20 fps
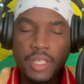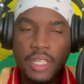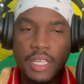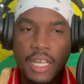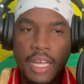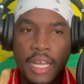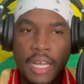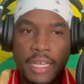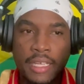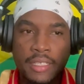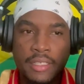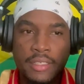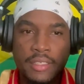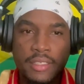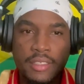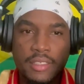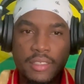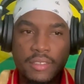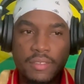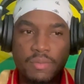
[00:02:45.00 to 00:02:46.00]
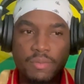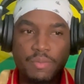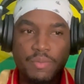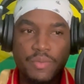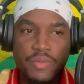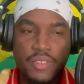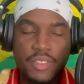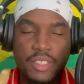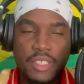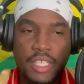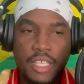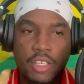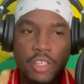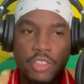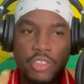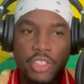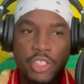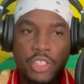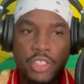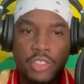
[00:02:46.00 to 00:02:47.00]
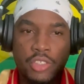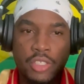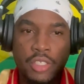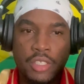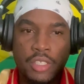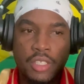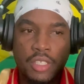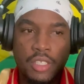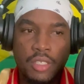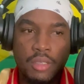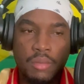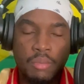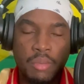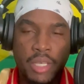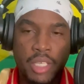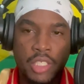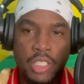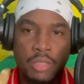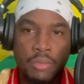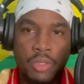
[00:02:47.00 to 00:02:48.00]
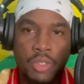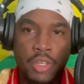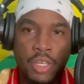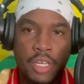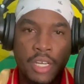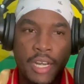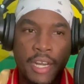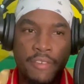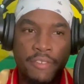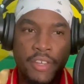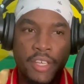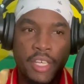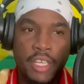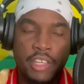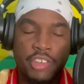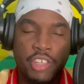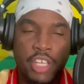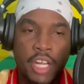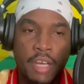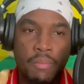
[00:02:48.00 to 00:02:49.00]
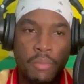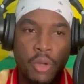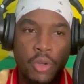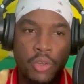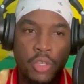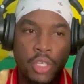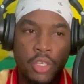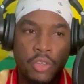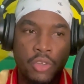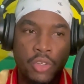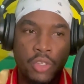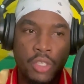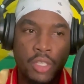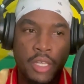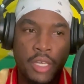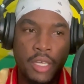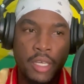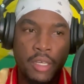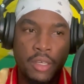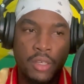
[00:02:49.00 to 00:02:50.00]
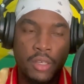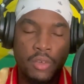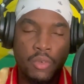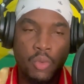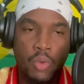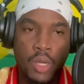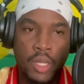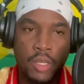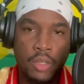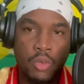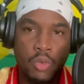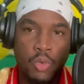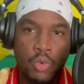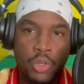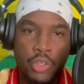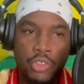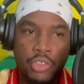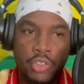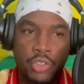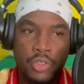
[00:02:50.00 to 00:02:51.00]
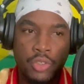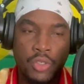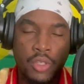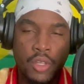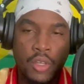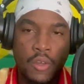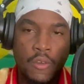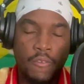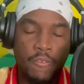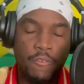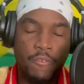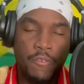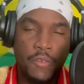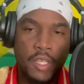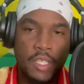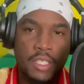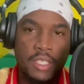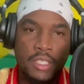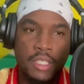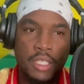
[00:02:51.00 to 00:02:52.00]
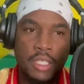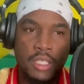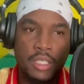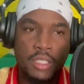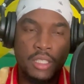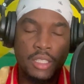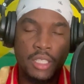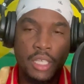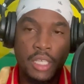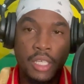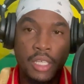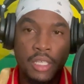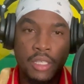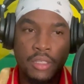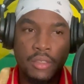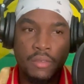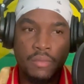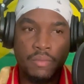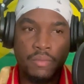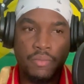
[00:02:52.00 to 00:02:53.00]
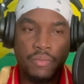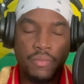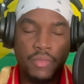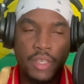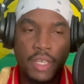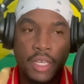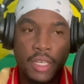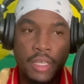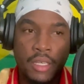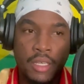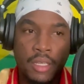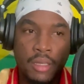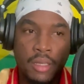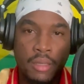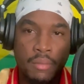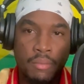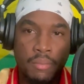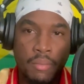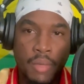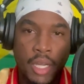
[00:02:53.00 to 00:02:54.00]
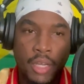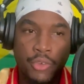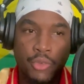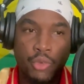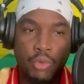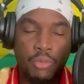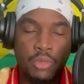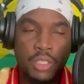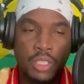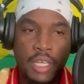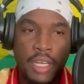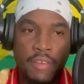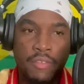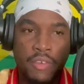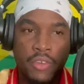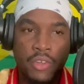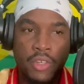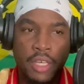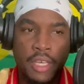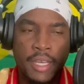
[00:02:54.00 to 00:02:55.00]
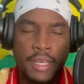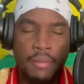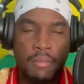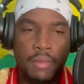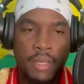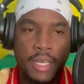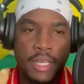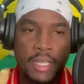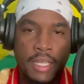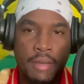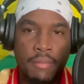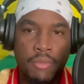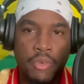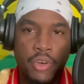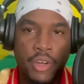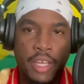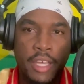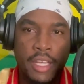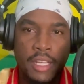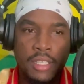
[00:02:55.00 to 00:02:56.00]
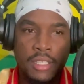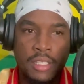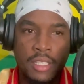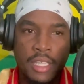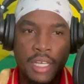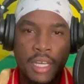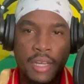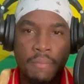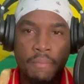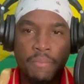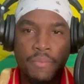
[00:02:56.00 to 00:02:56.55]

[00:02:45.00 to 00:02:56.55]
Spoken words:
and just to make some little clarification about, they want the coach to fix things in the backroom staff, get a more healthier